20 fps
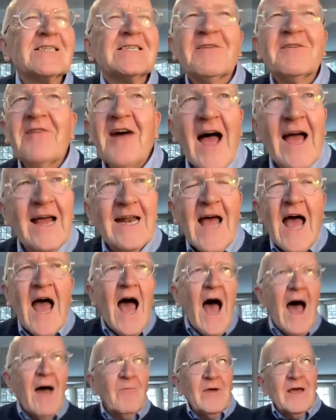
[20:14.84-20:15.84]
divine.
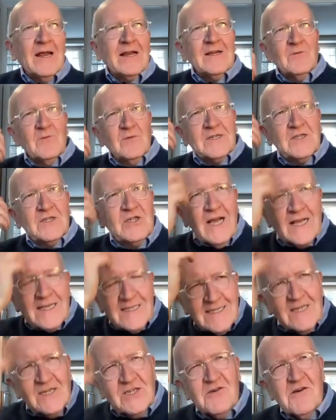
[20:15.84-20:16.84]
And we had it was
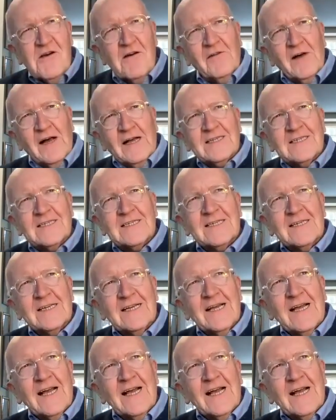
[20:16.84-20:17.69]
just the two of us.